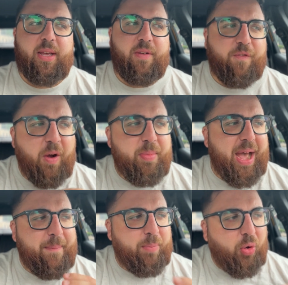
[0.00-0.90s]
From
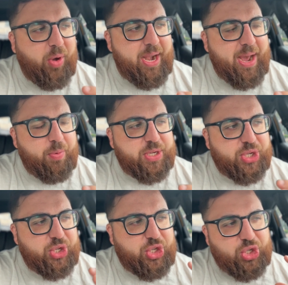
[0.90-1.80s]
that point, I was
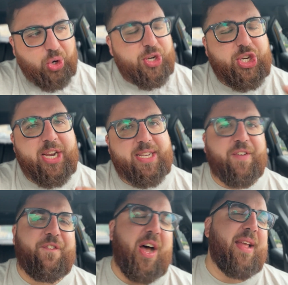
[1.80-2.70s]
searching to
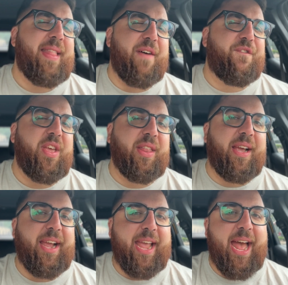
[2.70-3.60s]
find that feeling
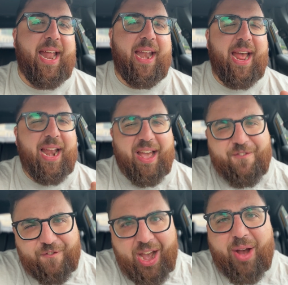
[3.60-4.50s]
again, and I
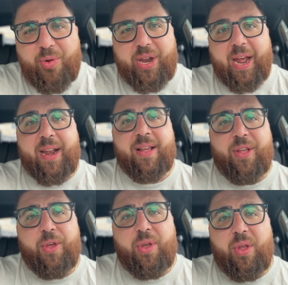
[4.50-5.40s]
found it
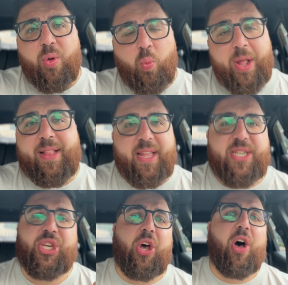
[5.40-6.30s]
with
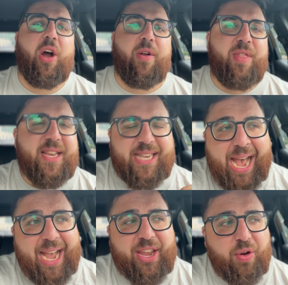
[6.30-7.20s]
this car. This
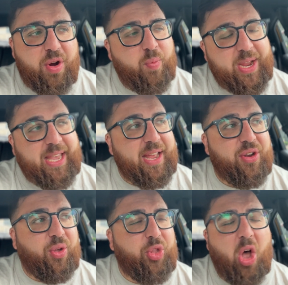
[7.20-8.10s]
Acura
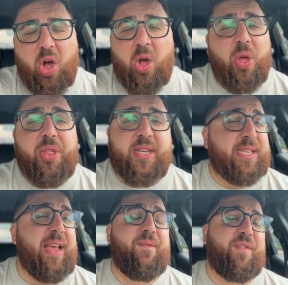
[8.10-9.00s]
rekindled all the
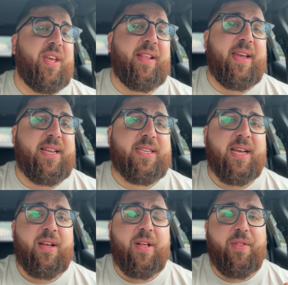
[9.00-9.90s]
same feelings
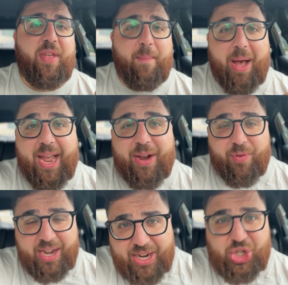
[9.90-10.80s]
that my
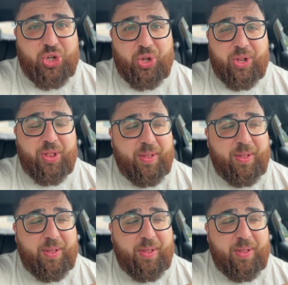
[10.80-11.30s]
original,